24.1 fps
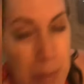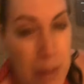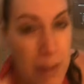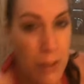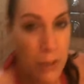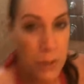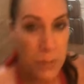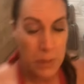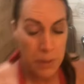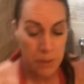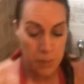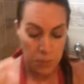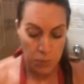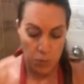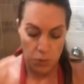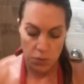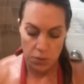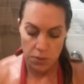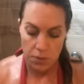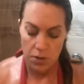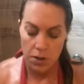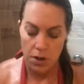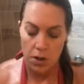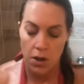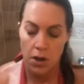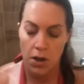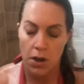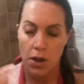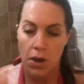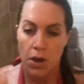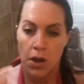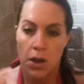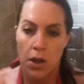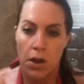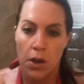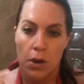a little bit more.
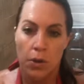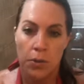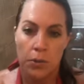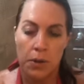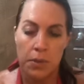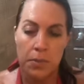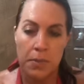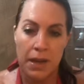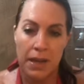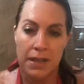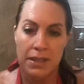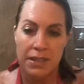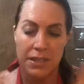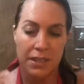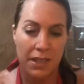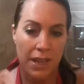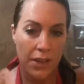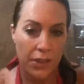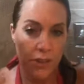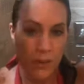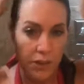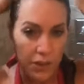Rub my hands together.